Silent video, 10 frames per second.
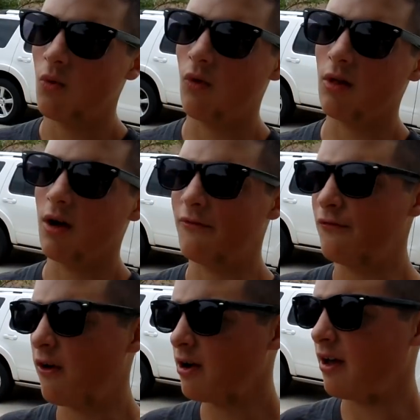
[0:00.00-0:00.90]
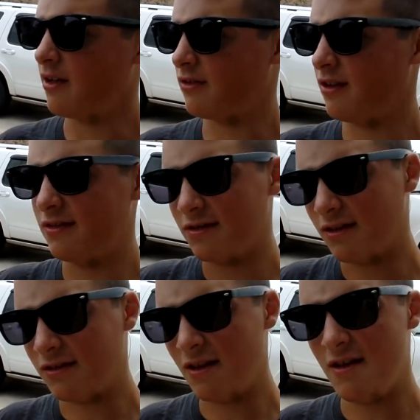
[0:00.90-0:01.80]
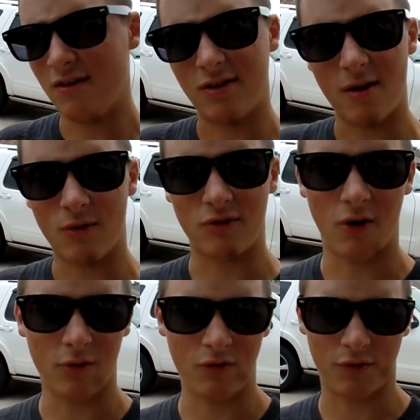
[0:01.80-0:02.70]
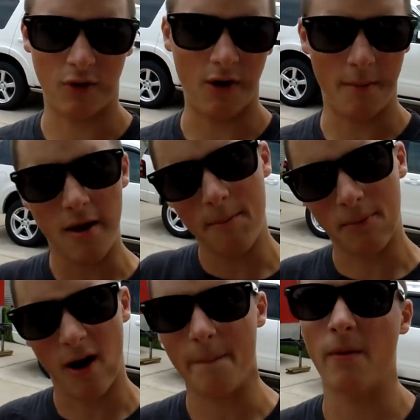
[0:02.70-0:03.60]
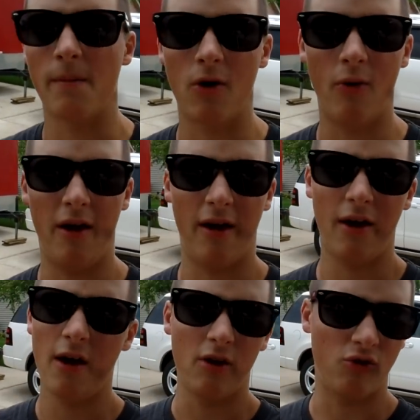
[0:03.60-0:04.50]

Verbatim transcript: Well, a fungus is a disease that results from improper mowing,